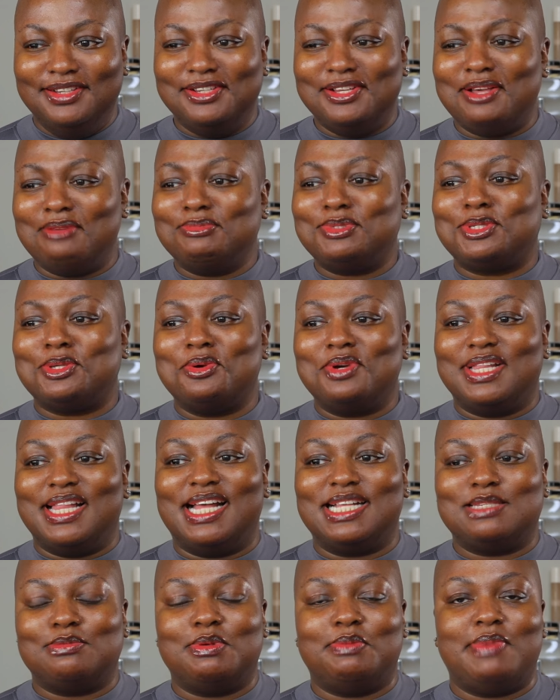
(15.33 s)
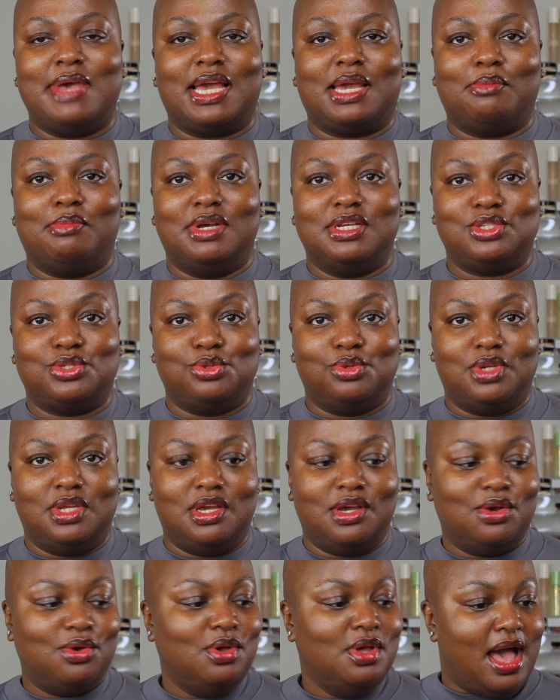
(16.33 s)
I'm so glad to be back in my
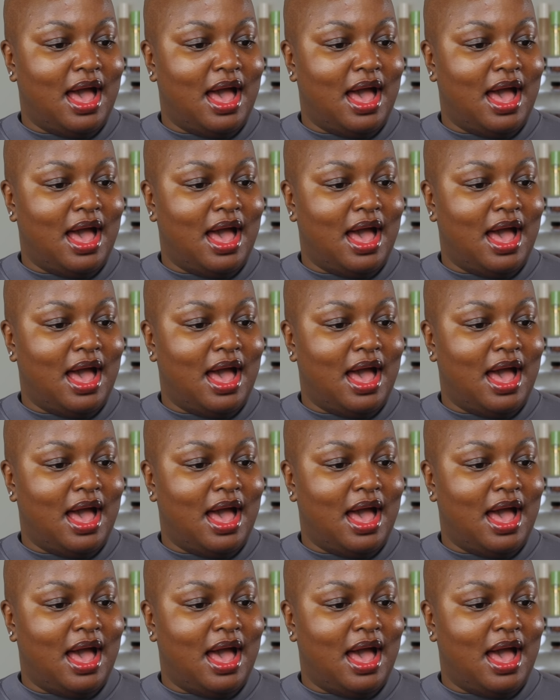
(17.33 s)
studio.